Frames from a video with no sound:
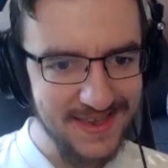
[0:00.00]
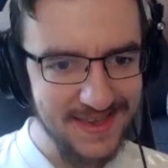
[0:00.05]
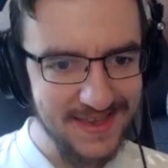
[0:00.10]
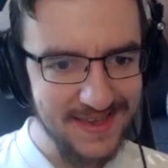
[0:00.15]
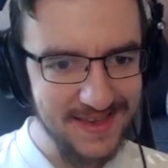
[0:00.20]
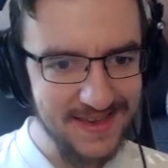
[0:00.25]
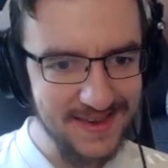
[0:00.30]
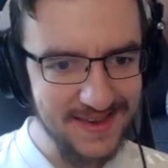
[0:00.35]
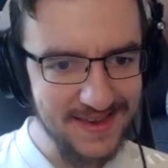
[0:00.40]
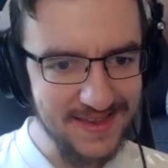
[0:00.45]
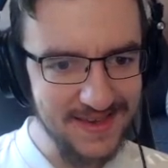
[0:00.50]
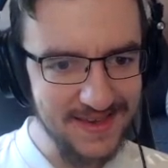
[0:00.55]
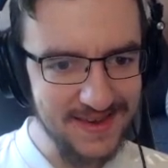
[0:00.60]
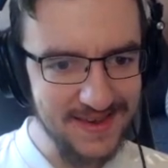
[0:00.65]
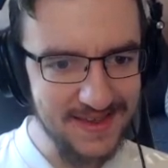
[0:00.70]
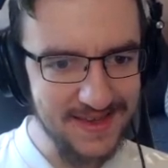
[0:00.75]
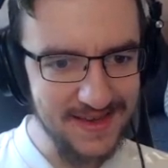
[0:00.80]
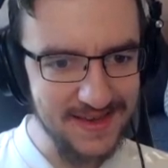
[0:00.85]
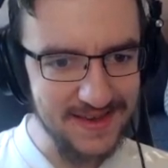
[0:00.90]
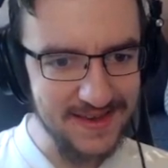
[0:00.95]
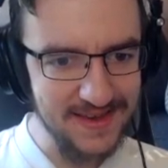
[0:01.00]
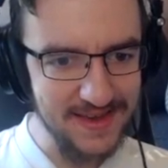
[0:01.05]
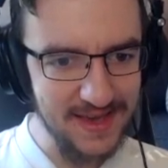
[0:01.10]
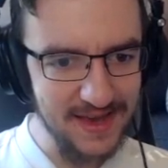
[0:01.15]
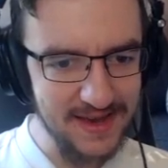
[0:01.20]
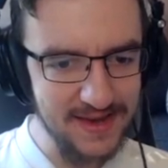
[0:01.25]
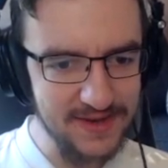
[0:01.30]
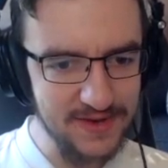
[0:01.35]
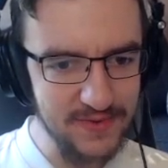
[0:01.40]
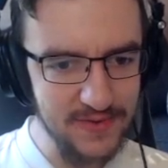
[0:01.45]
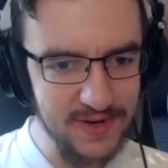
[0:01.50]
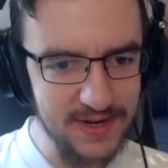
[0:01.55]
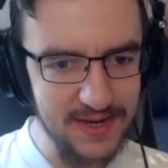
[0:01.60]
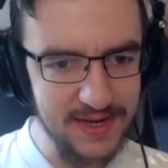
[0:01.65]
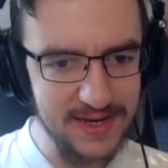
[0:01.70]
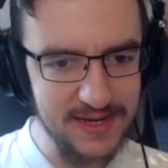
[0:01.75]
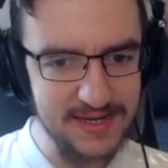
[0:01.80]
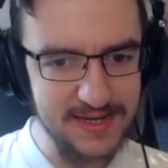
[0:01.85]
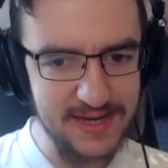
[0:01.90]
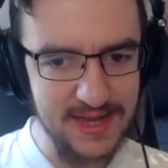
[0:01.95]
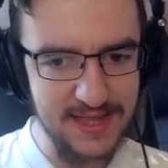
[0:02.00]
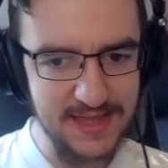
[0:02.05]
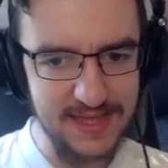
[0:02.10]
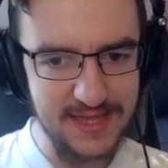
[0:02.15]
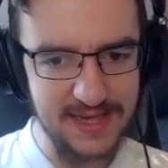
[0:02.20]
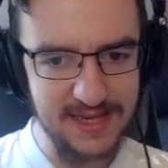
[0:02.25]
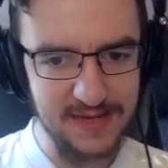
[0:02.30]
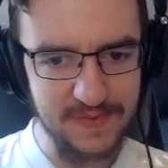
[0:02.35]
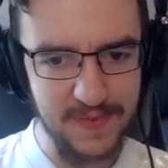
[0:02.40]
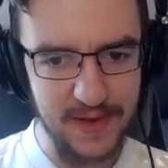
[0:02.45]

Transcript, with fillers: Good, good, good. I do want to extend these